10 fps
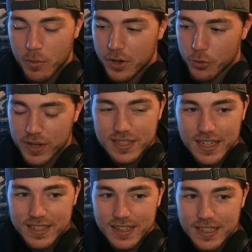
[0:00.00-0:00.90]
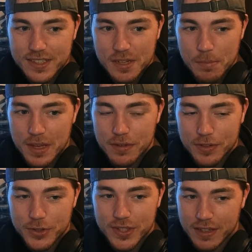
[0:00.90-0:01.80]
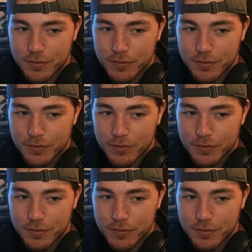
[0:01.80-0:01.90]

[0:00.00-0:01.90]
criticizing this to me feels like a